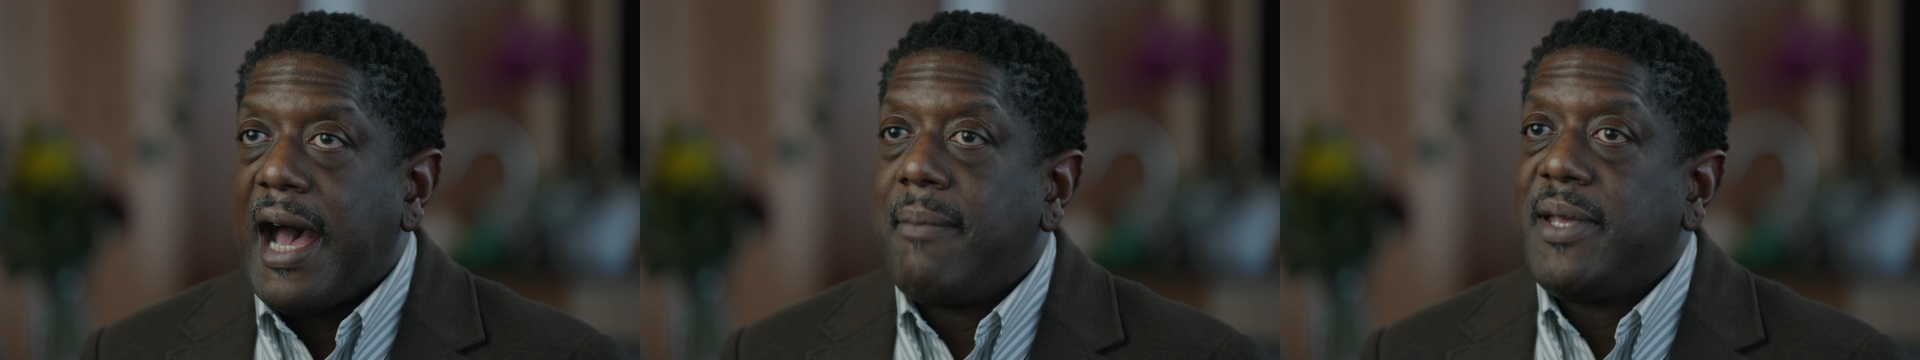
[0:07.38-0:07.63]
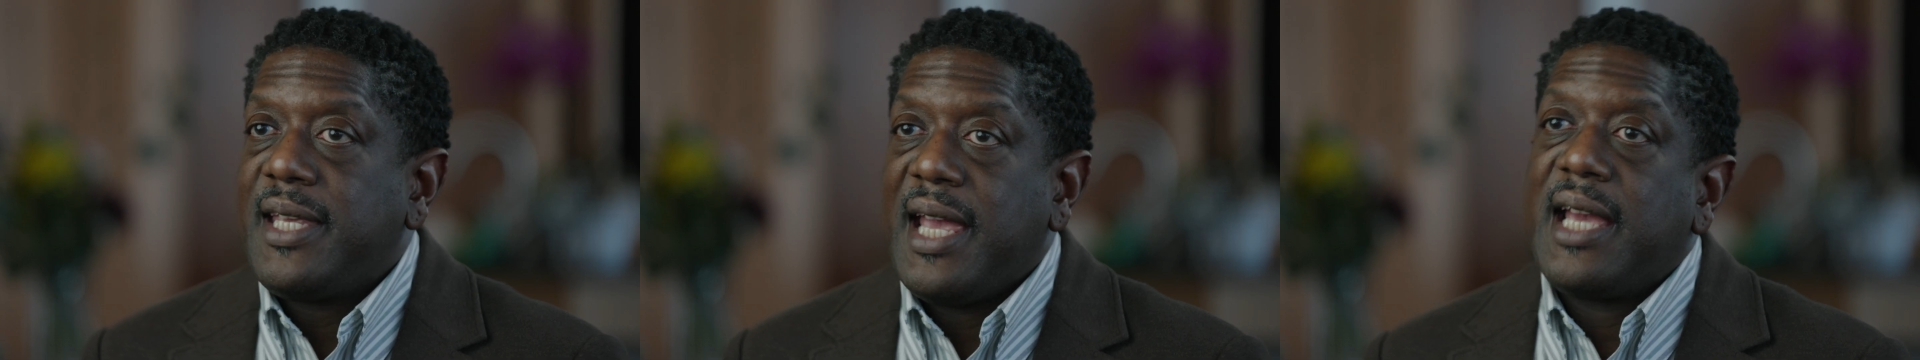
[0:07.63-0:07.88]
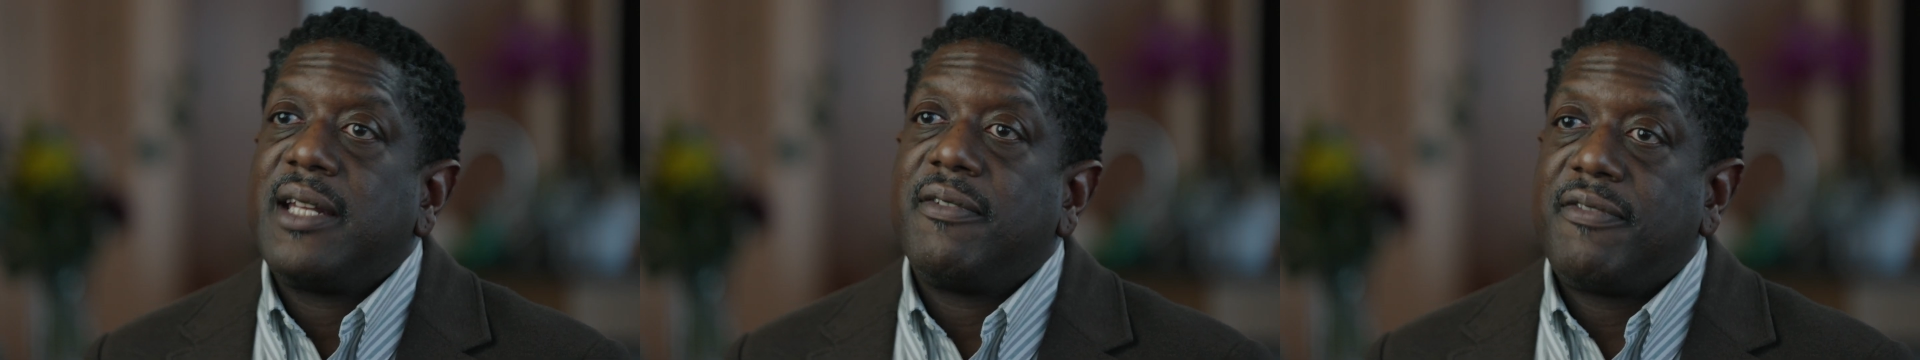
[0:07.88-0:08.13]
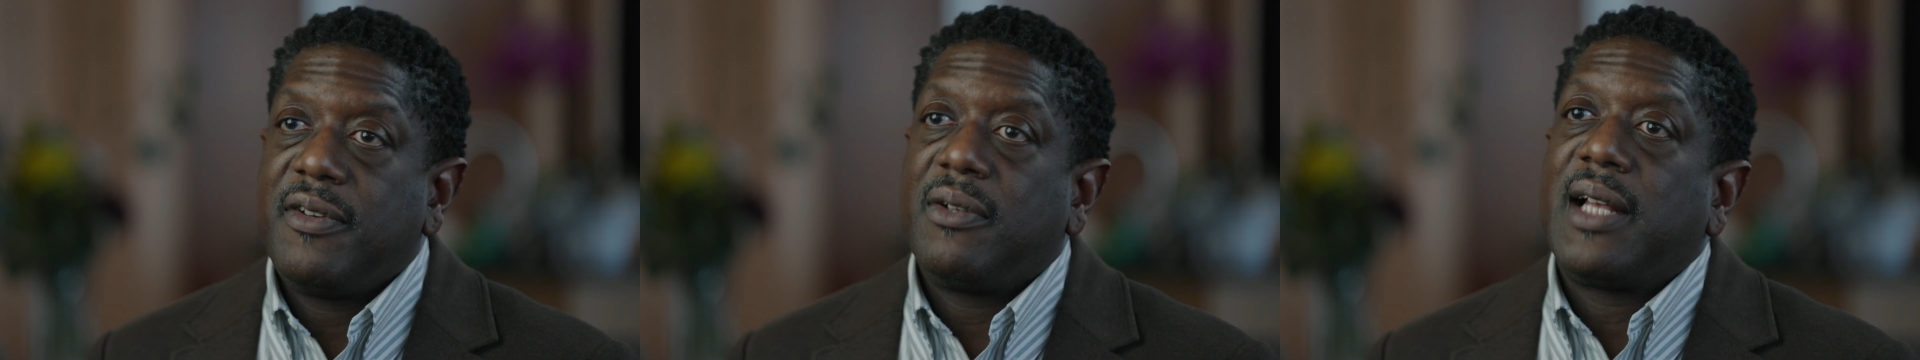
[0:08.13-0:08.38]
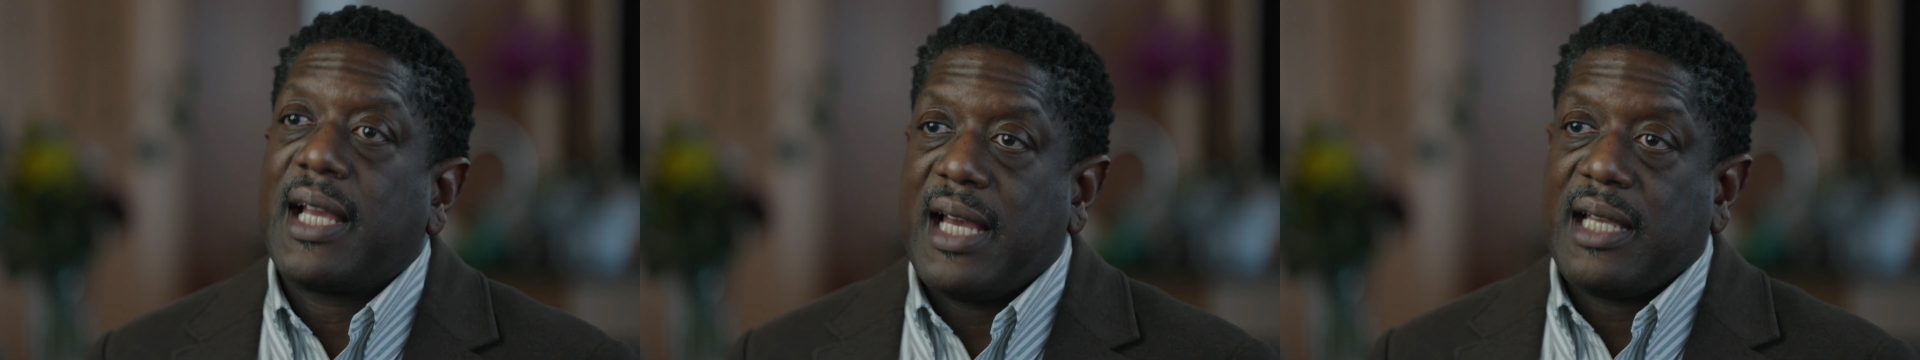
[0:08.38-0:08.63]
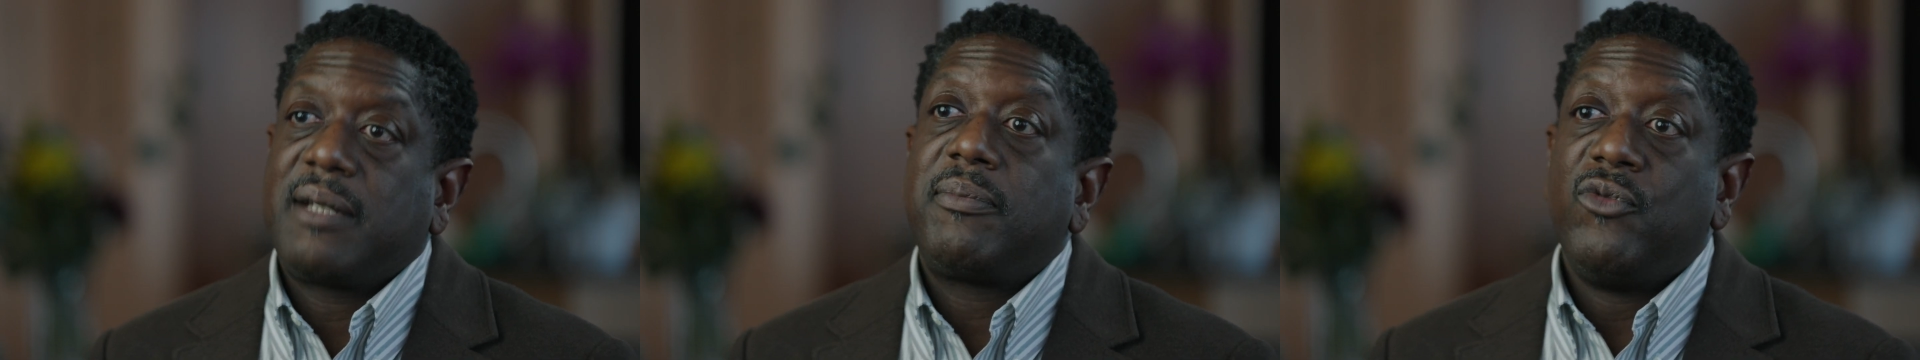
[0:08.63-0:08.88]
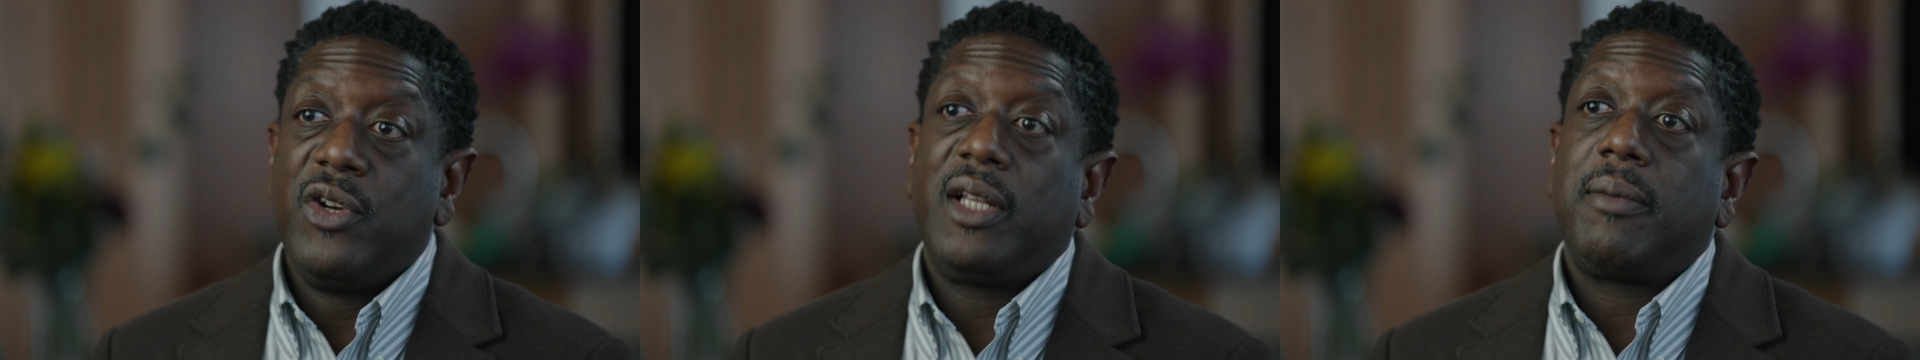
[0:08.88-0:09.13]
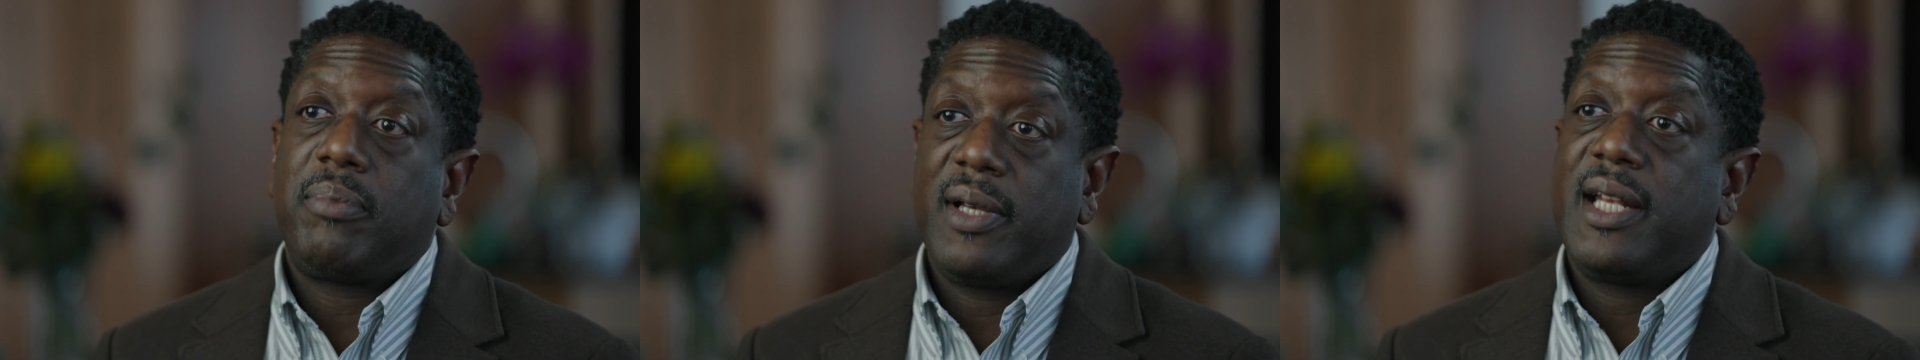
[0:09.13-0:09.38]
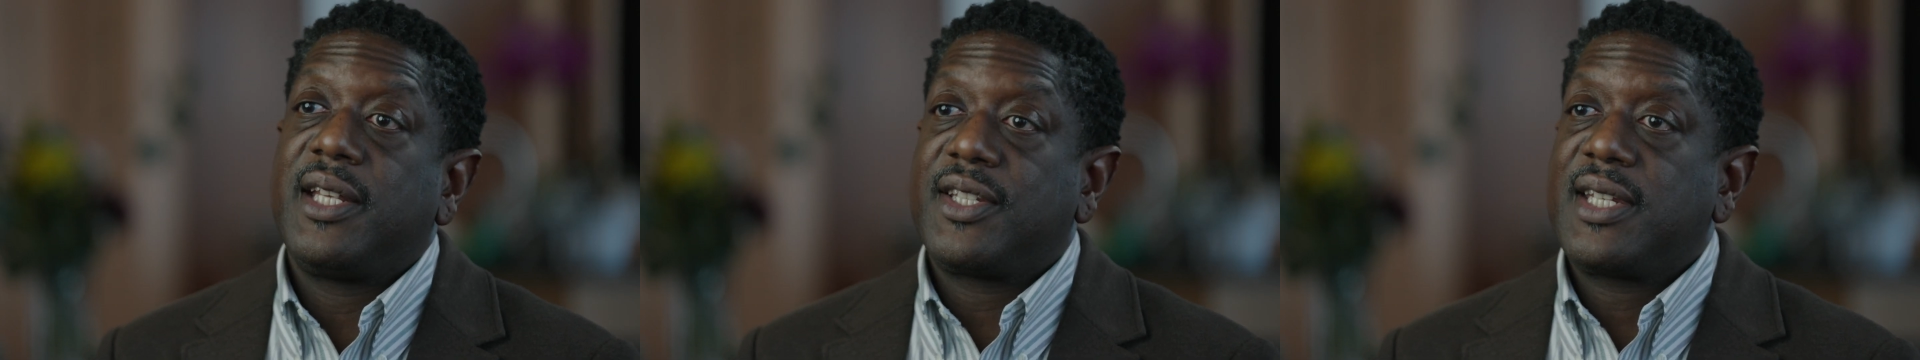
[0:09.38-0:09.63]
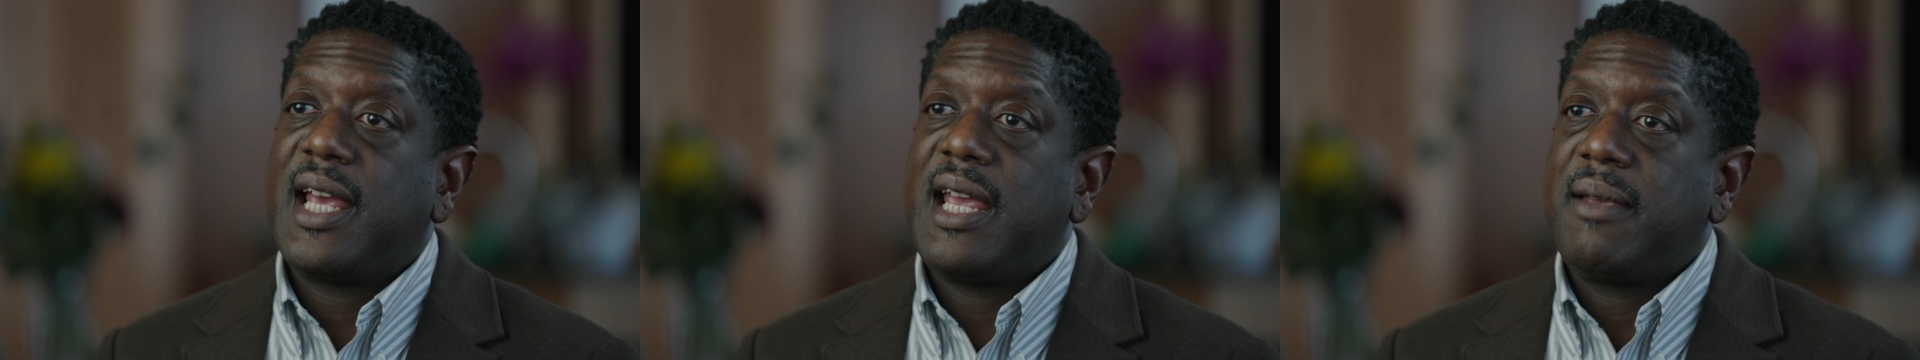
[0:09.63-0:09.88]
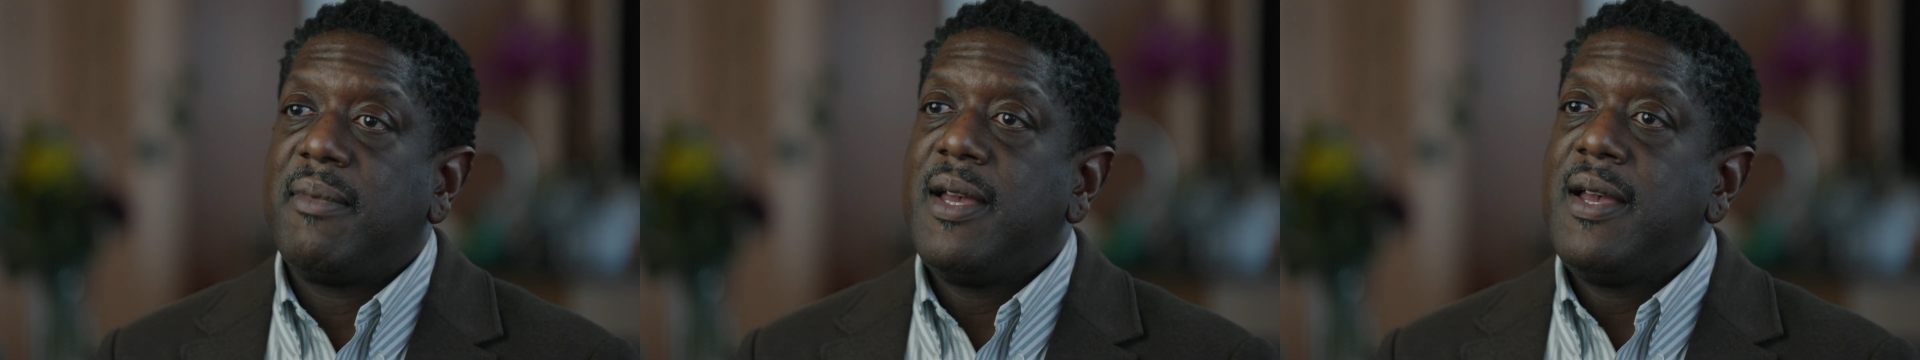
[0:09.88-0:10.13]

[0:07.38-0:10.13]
I began to feel like I could really play this game.